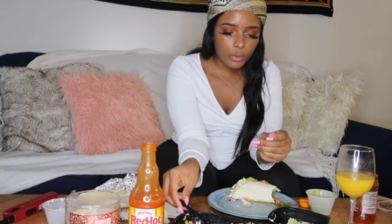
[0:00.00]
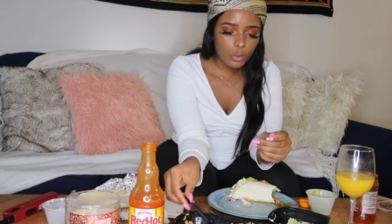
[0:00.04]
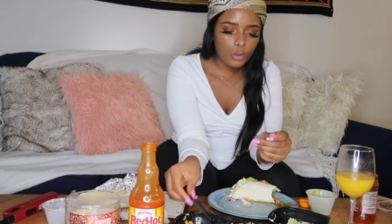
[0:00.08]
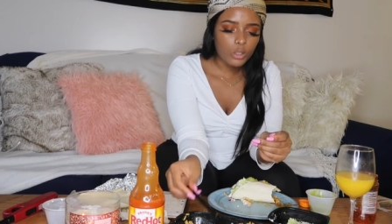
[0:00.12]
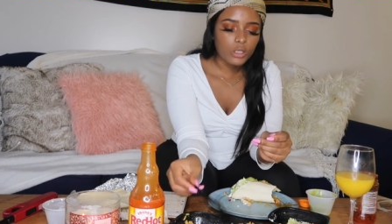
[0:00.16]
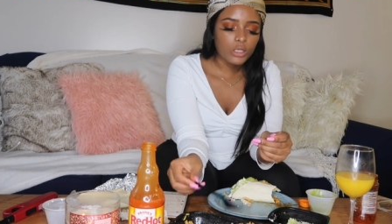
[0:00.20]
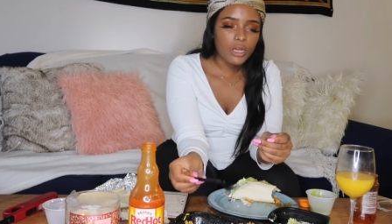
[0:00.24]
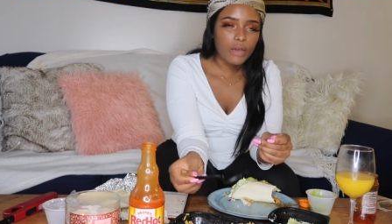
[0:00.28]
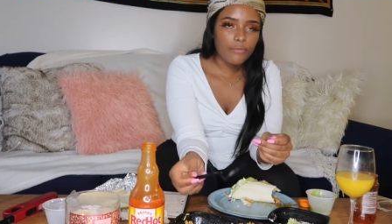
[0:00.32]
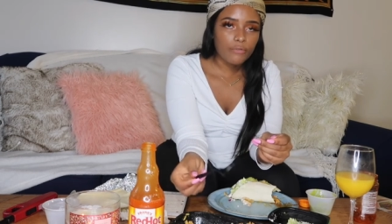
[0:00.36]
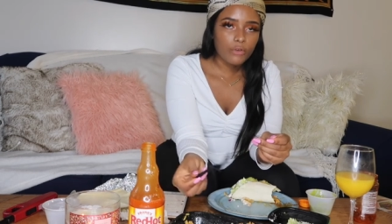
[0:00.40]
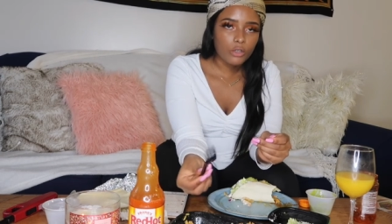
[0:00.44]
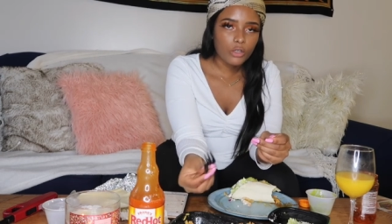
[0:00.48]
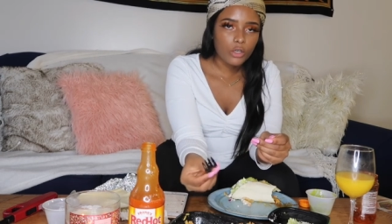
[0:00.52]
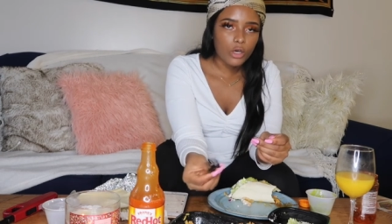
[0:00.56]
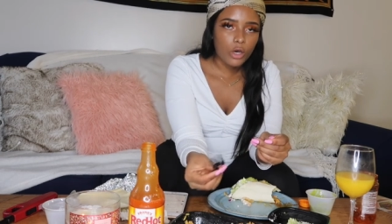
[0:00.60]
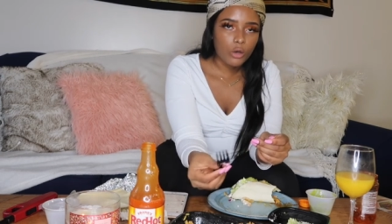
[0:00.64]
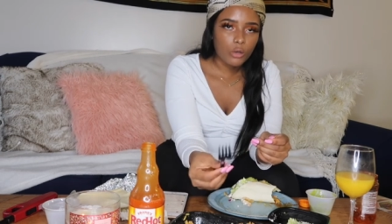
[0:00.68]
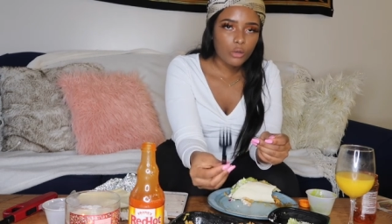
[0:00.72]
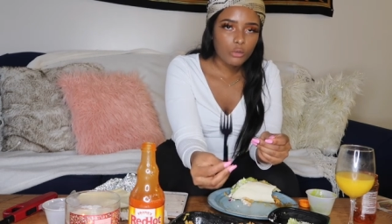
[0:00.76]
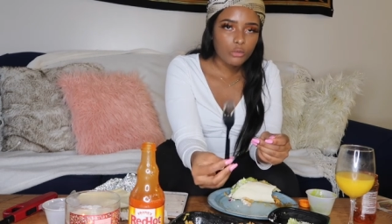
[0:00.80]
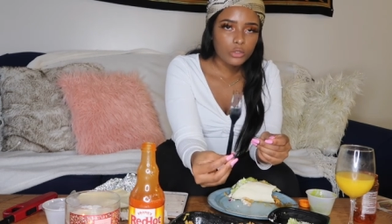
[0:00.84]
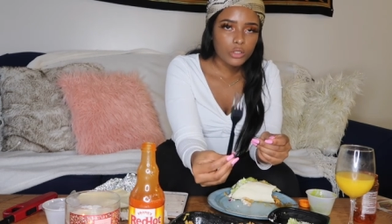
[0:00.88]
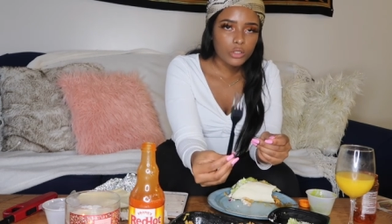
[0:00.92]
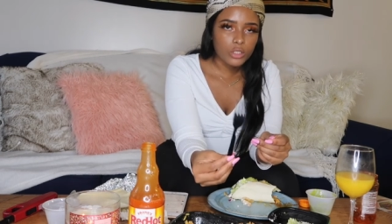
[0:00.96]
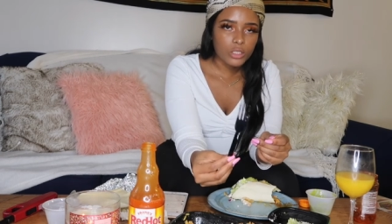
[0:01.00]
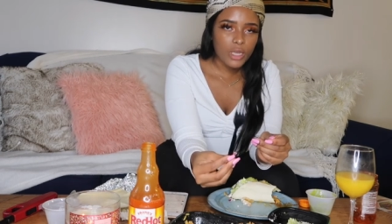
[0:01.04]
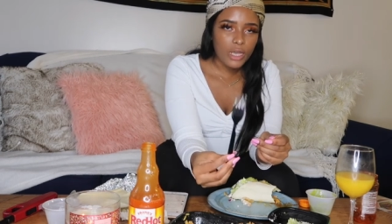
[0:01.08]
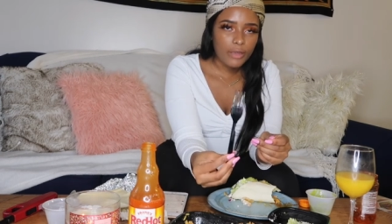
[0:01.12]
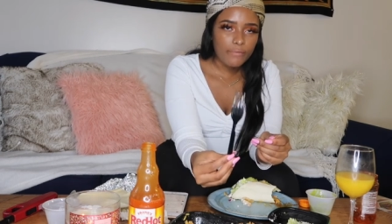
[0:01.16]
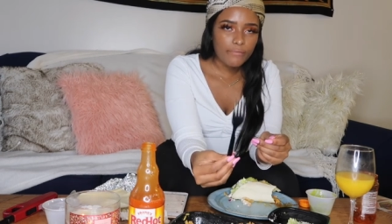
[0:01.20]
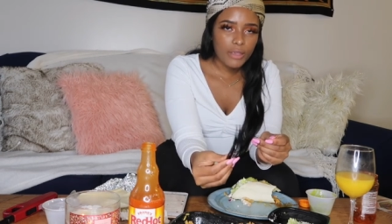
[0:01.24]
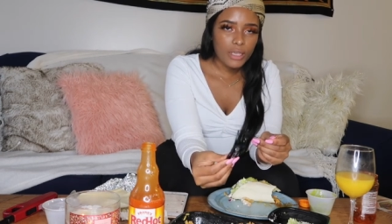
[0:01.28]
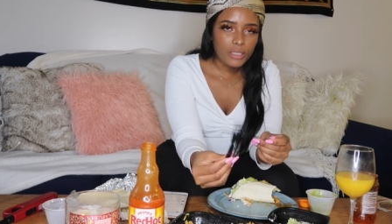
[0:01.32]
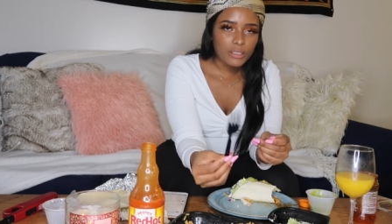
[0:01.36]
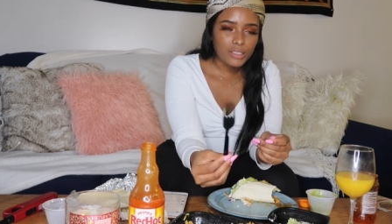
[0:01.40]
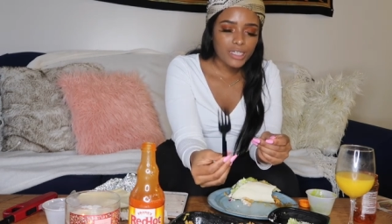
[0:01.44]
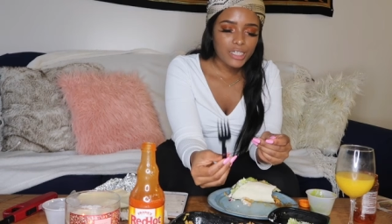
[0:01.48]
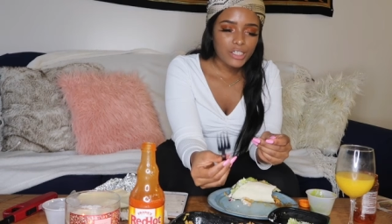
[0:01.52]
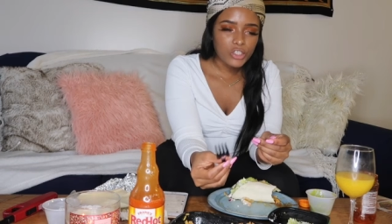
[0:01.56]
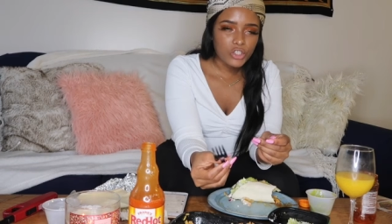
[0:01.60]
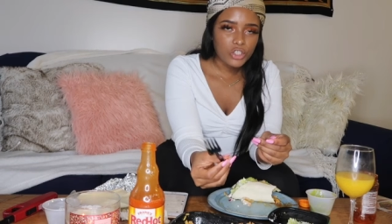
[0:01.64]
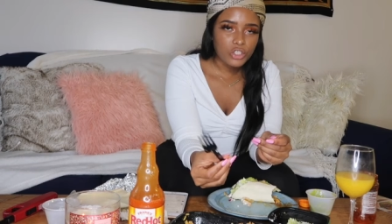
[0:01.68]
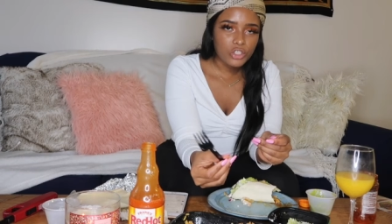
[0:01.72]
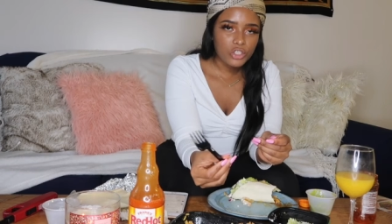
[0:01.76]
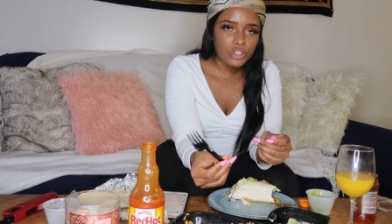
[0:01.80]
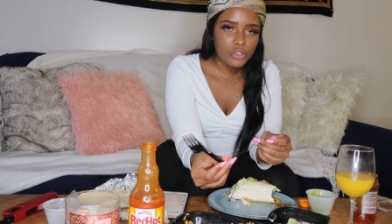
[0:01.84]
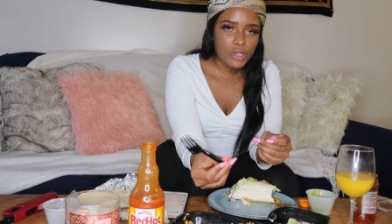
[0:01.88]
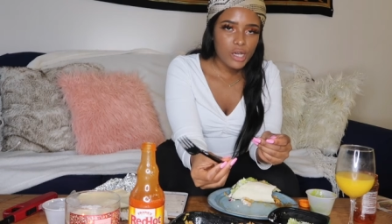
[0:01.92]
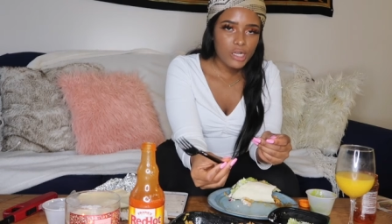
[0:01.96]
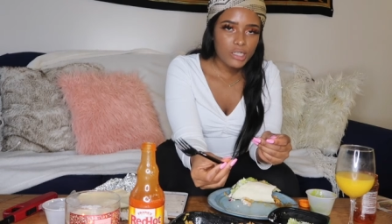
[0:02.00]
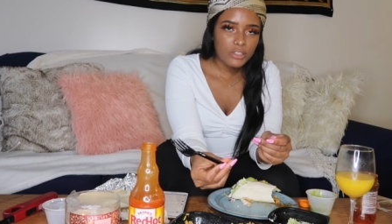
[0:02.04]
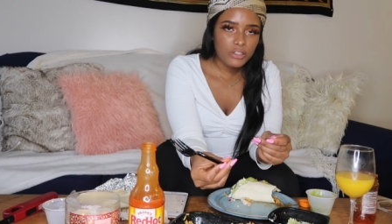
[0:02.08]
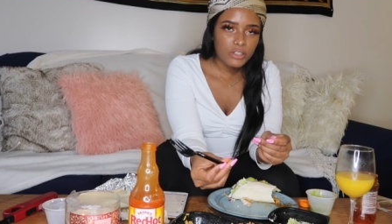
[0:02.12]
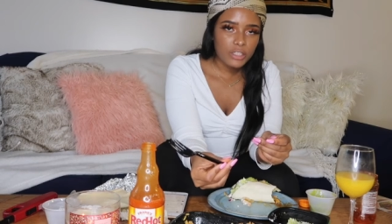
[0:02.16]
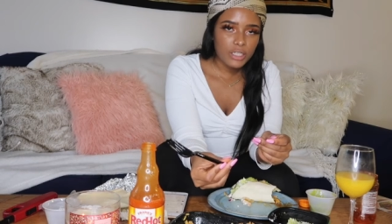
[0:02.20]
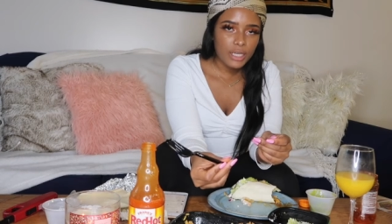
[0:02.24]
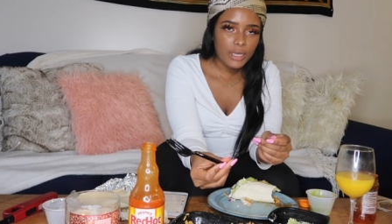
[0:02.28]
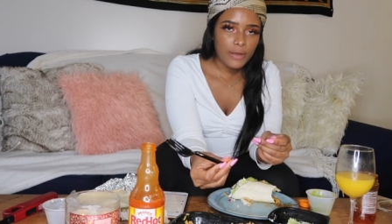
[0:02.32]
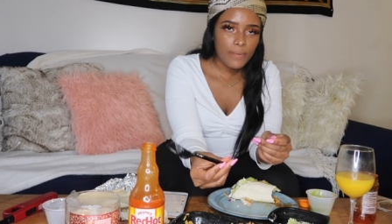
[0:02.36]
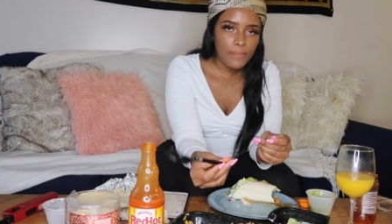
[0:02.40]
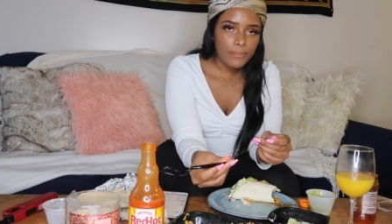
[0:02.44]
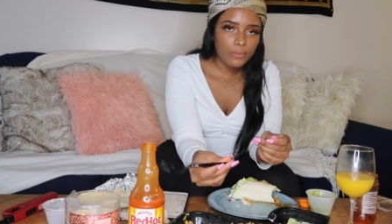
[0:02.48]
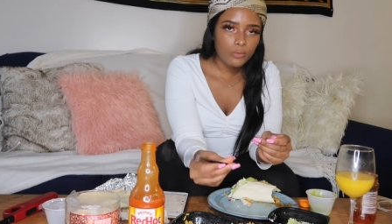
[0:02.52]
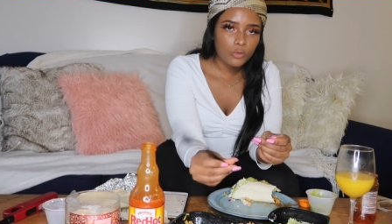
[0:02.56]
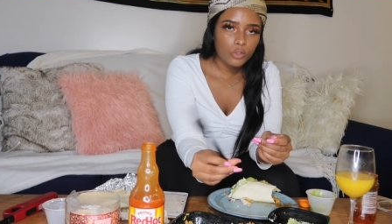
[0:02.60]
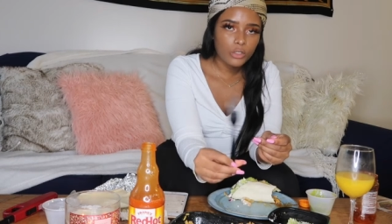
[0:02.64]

we would never go to like vacations or anything.